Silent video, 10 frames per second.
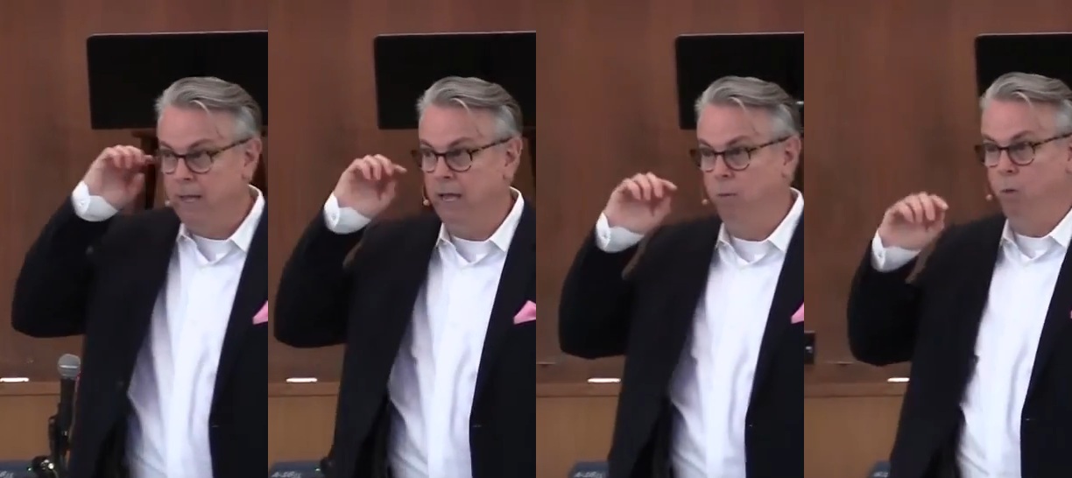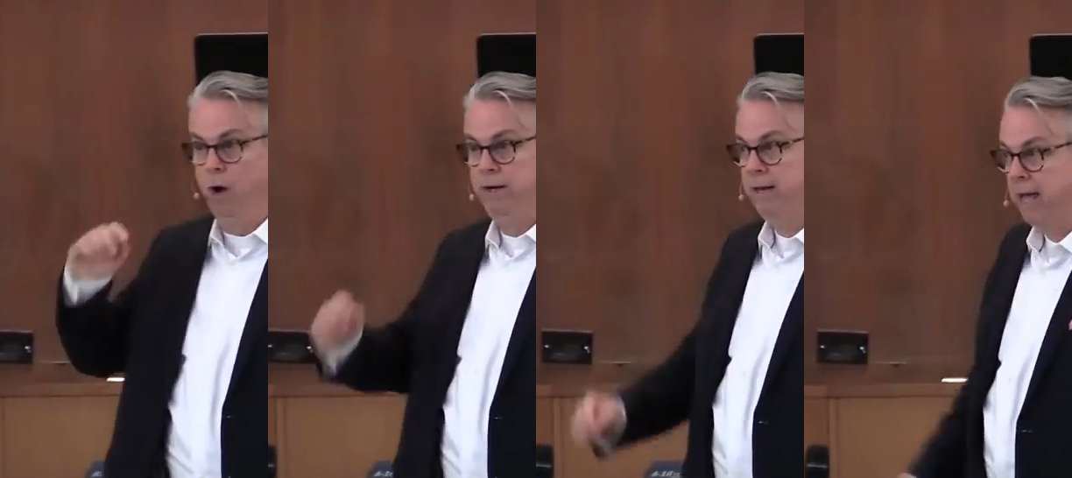And
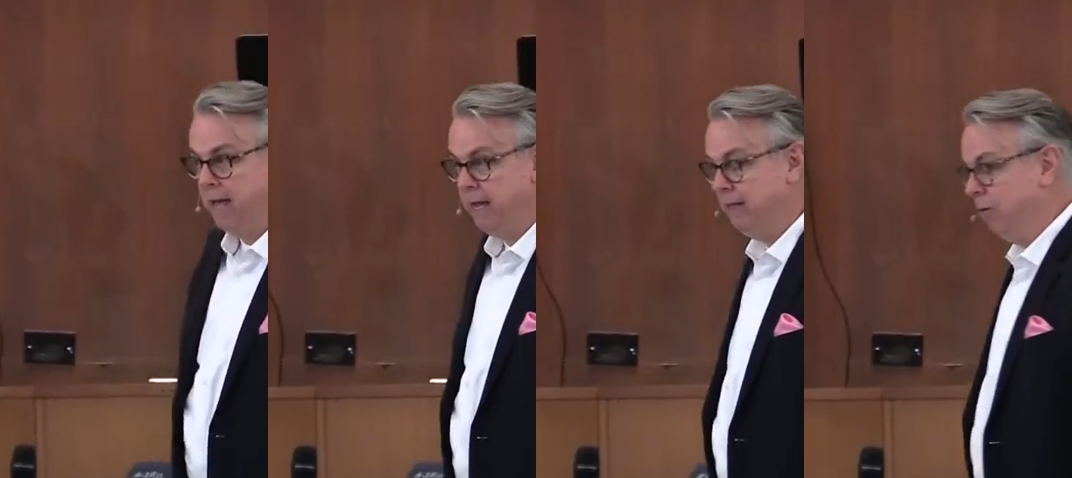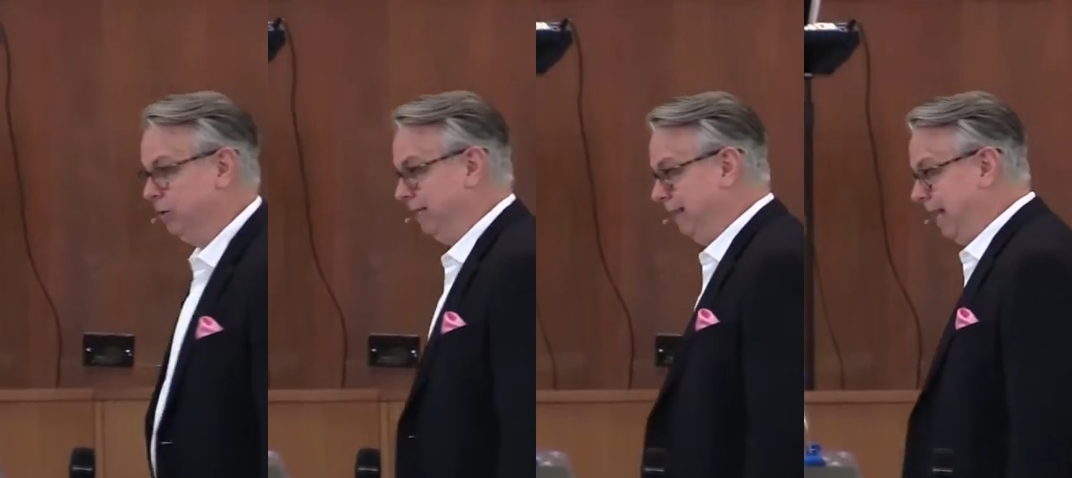one day, there
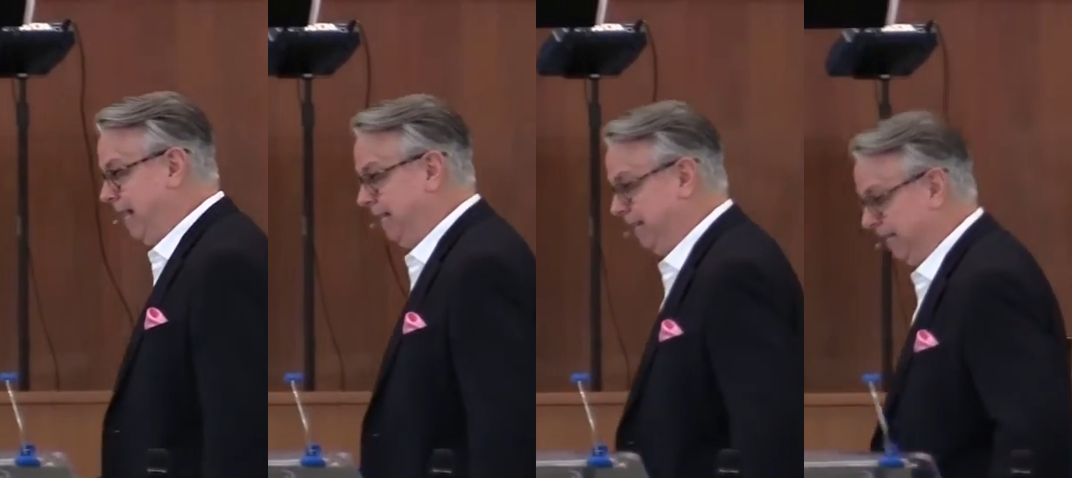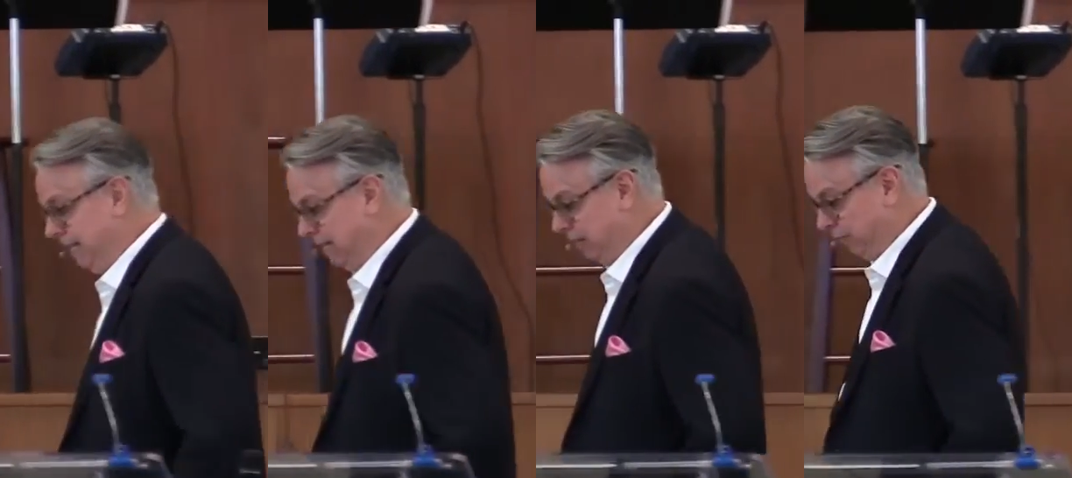was a
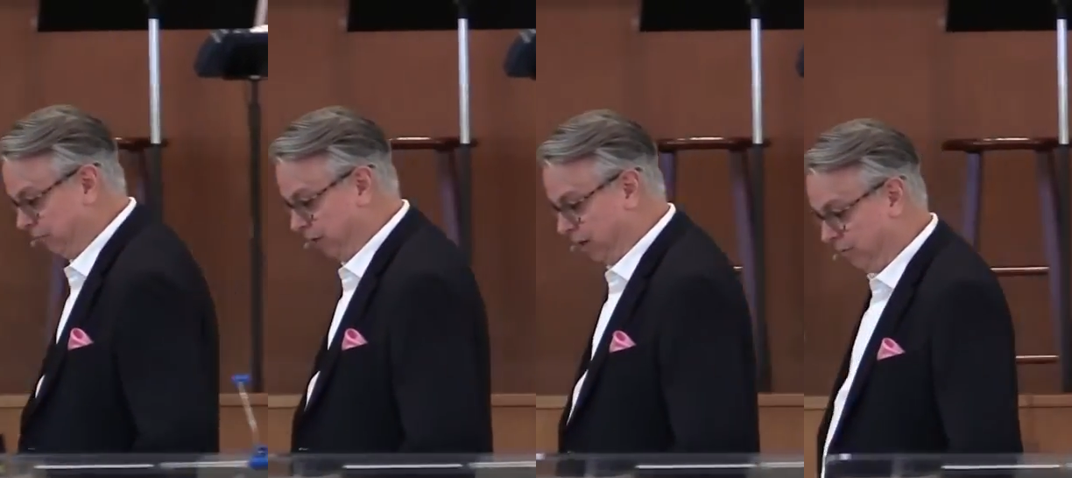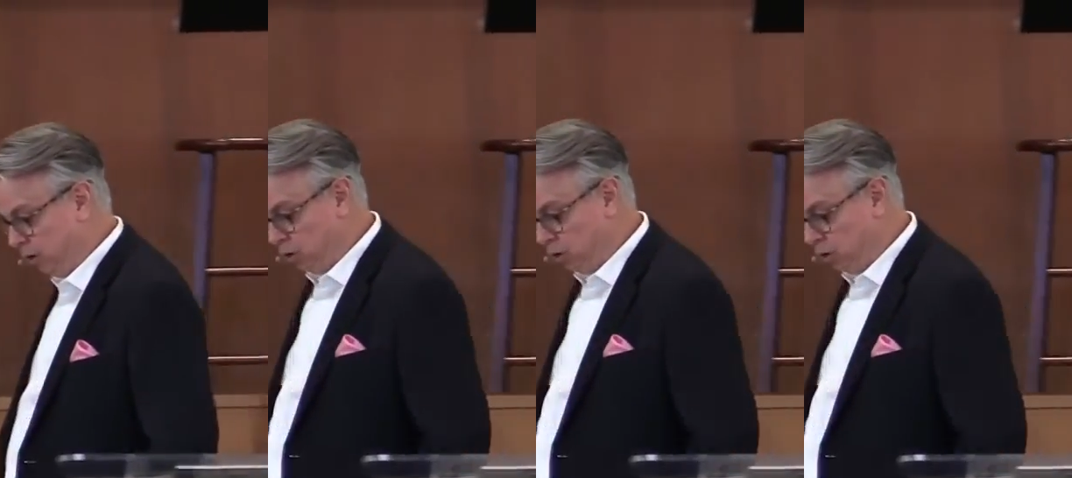lady in the front of her